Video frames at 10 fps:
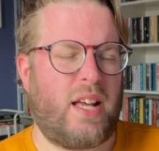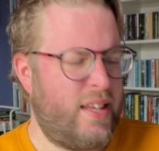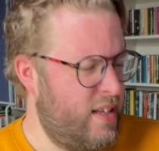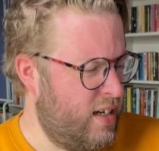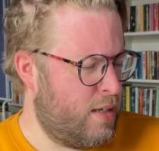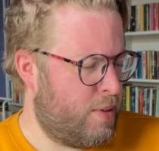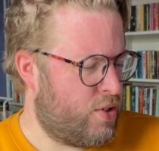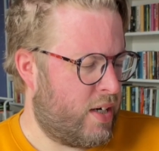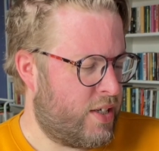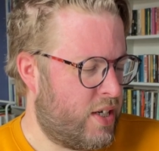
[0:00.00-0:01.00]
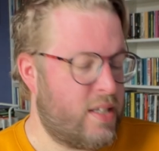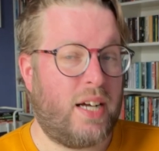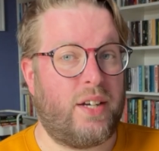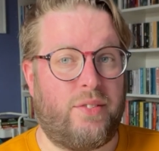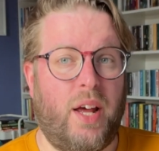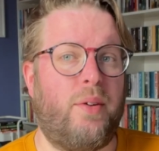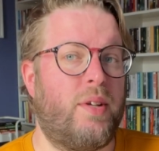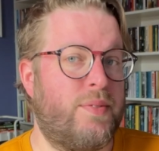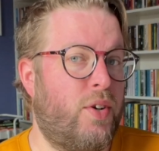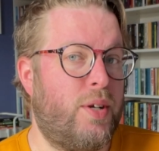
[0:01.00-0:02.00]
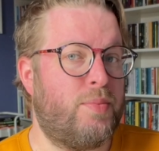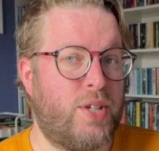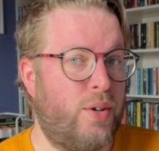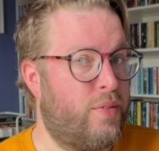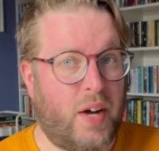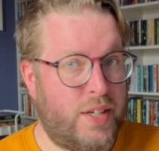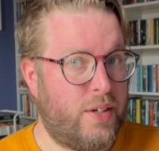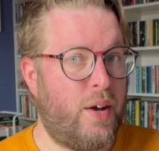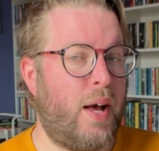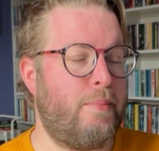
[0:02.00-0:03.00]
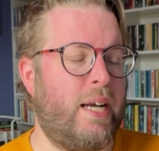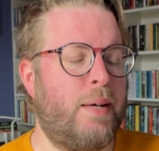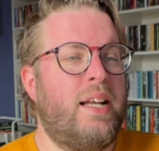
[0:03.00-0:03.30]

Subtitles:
I think they're going to be trilogies. I don't know. It's volume 2 of I don't know how many.